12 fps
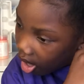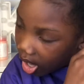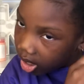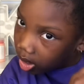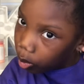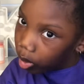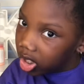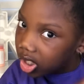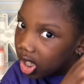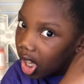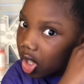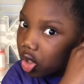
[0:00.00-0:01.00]
I didn't want
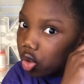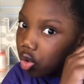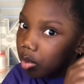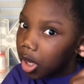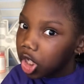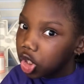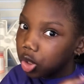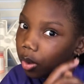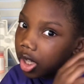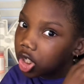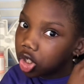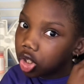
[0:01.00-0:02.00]
to take too much, so
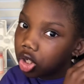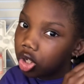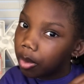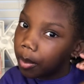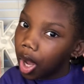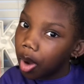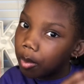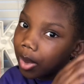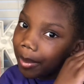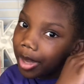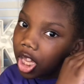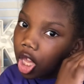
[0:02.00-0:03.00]
I just took about
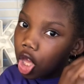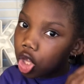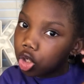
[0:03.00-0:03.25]
maybe